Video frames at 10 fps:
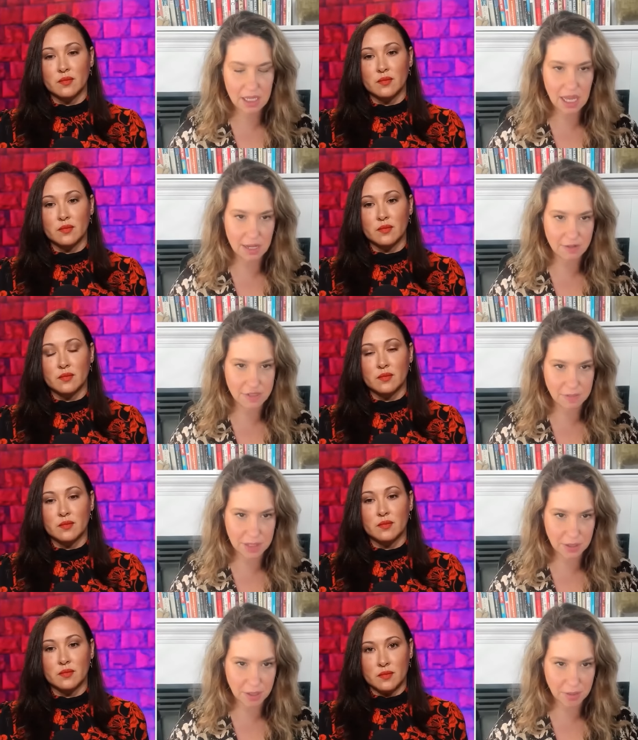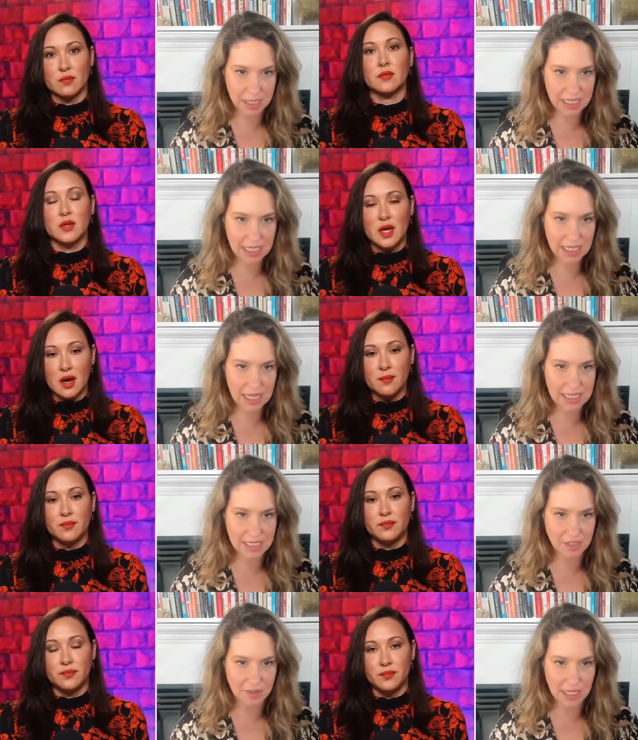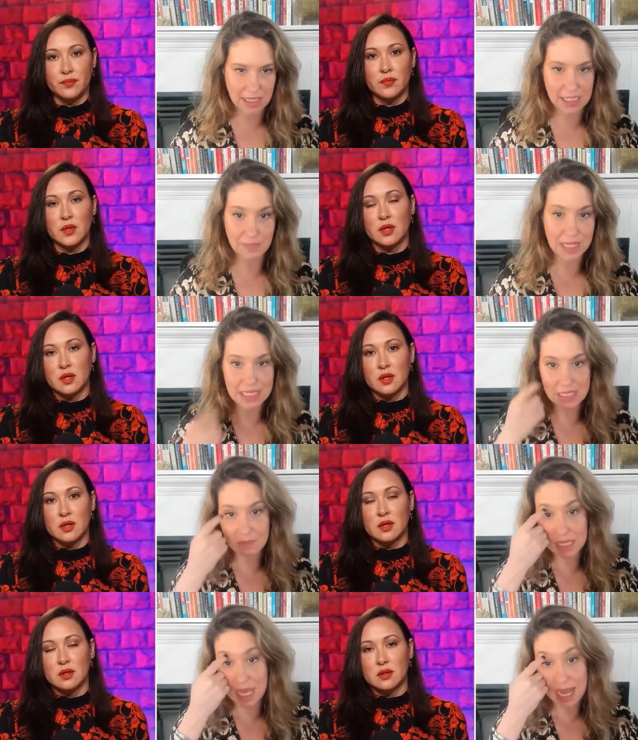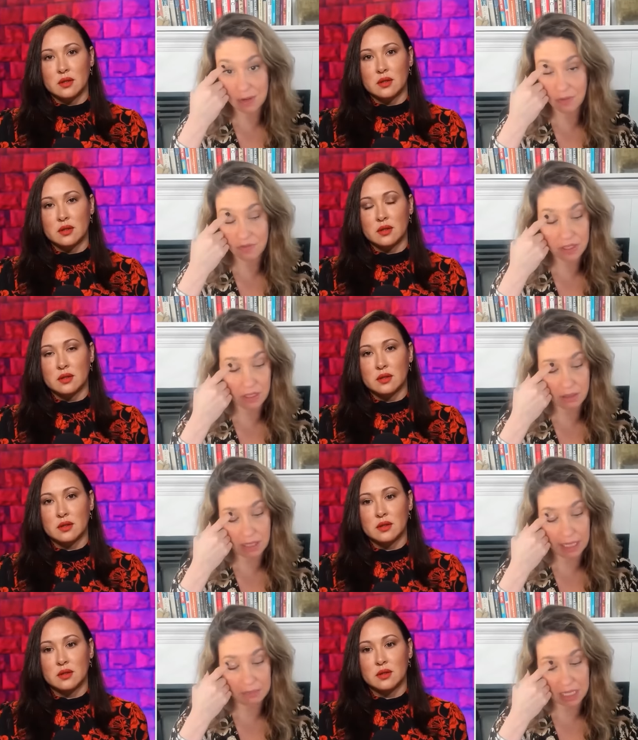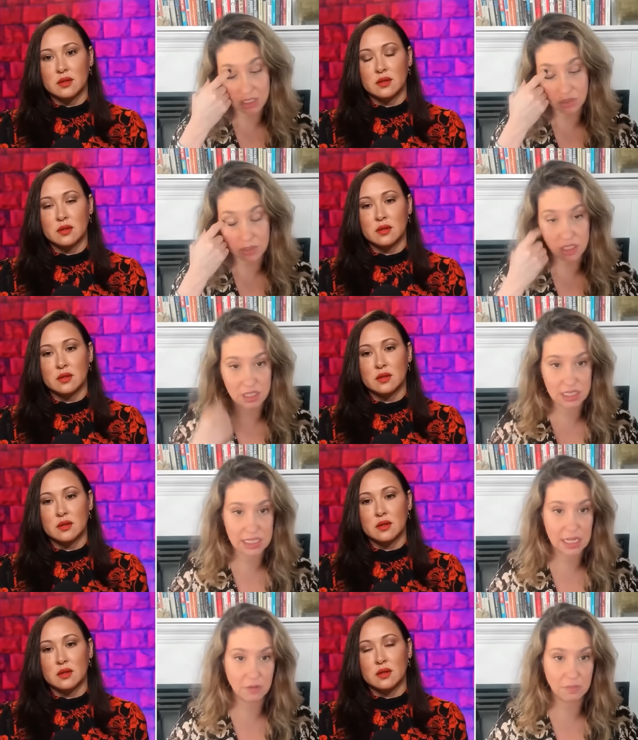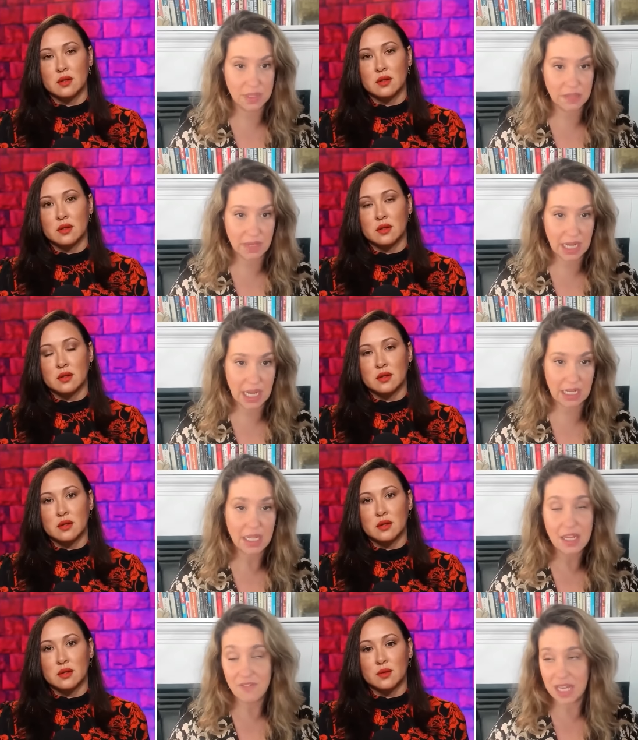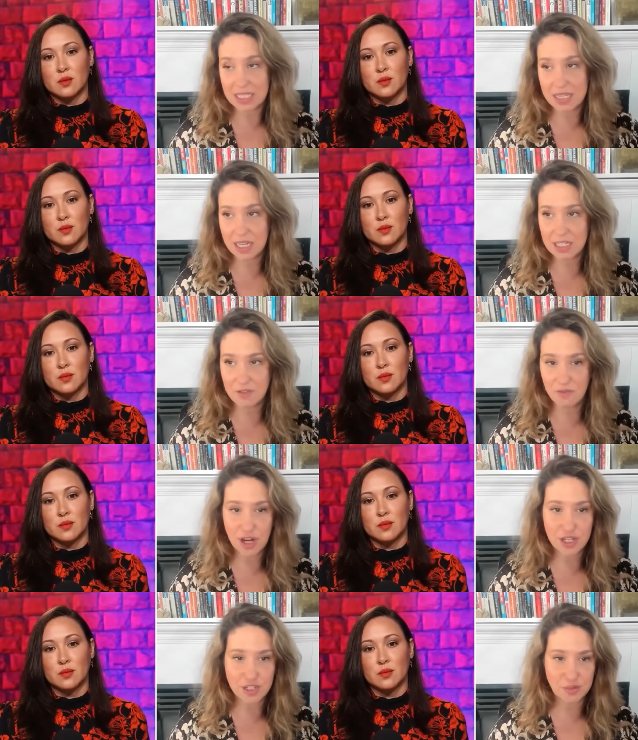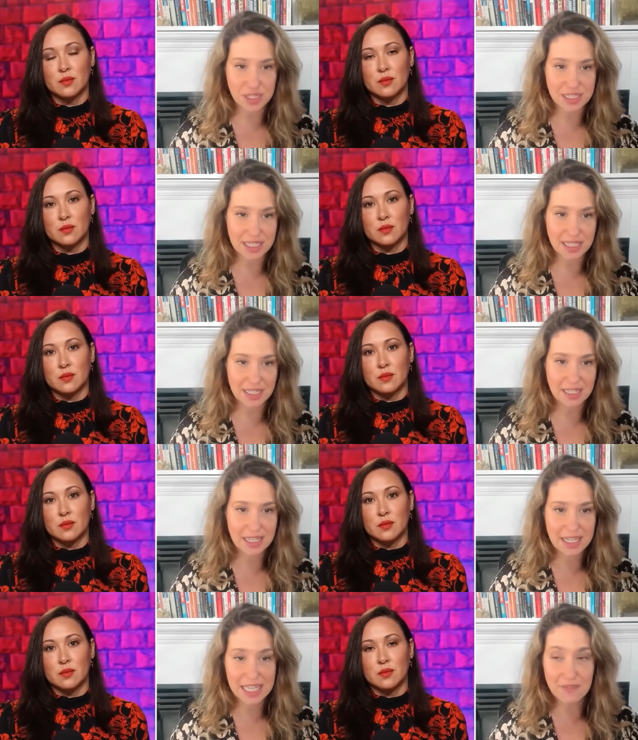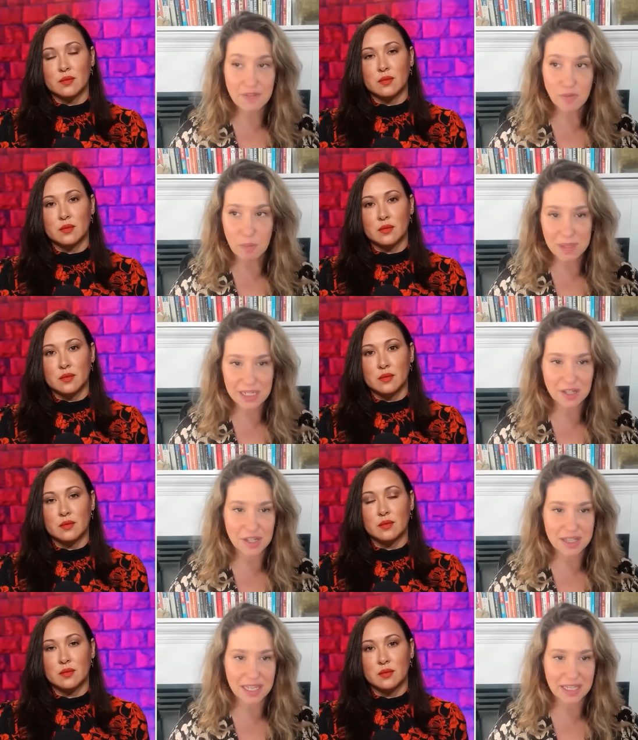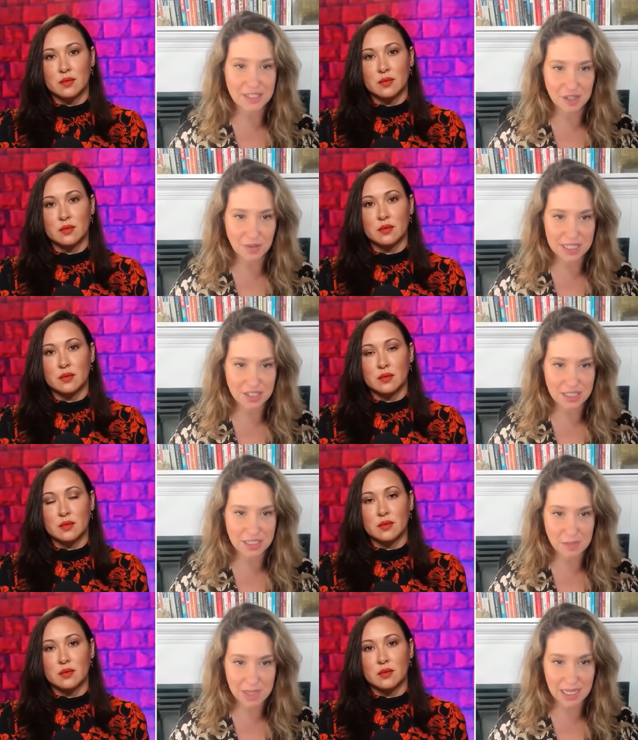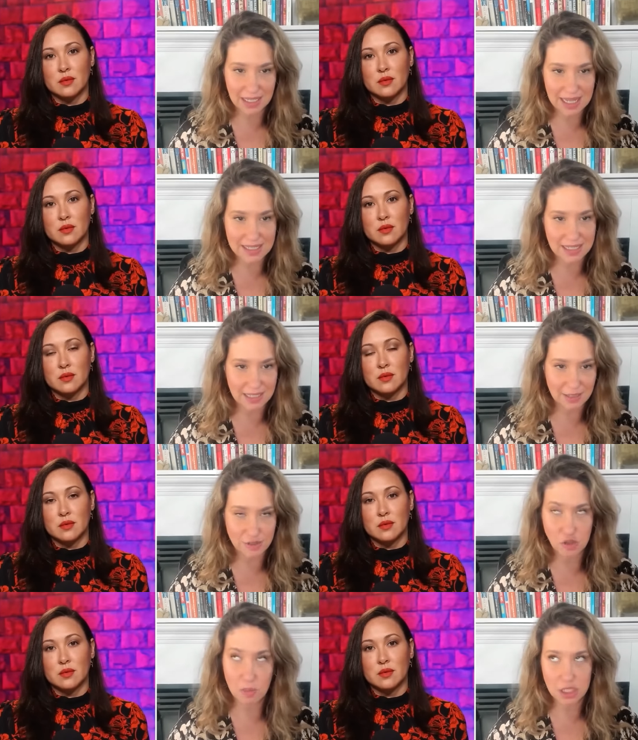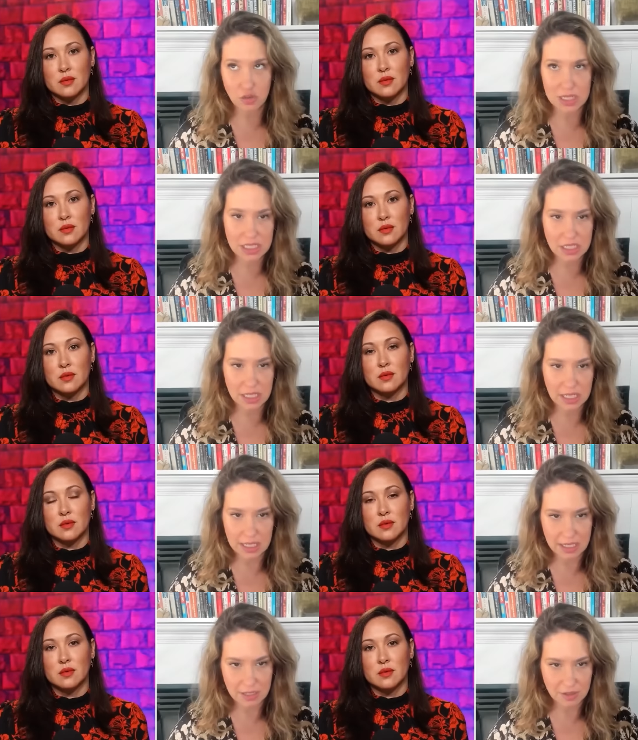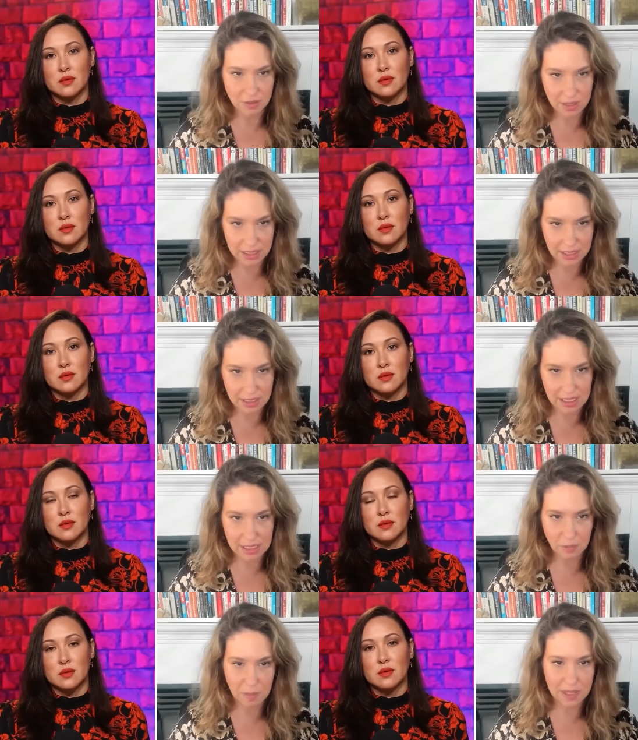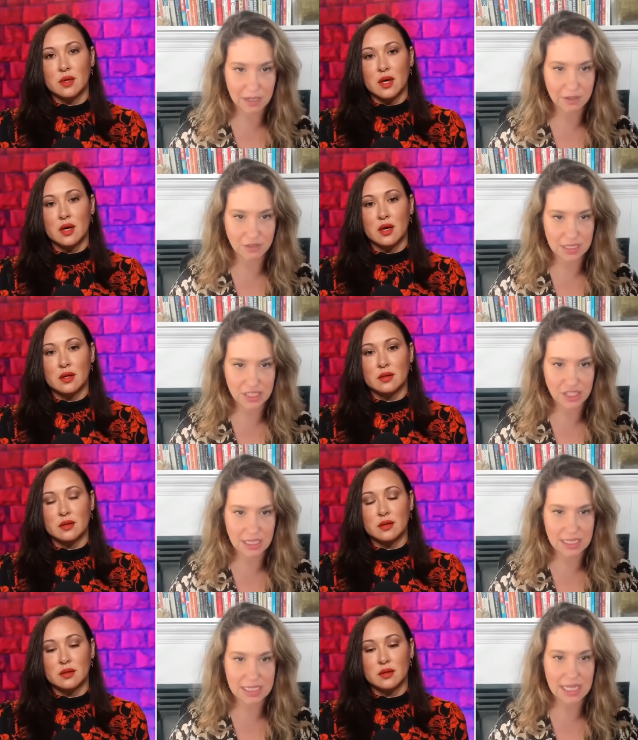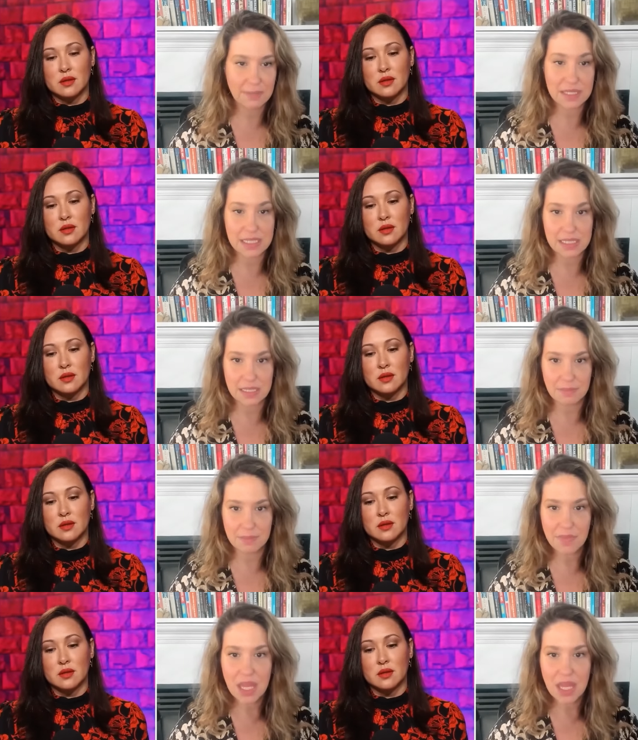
Speaker 1: Yaakov Shapiro, and he and yeah. I disagree on this because to me, I don't feel like I'm not Jewish just because I don't believe in God. In fact, I think it's a very Jewish thing, even rabbinical thing, to question, to be agnostic. There's so much questioning in the in in the rabbinical uh-huh. tradition and skepticism.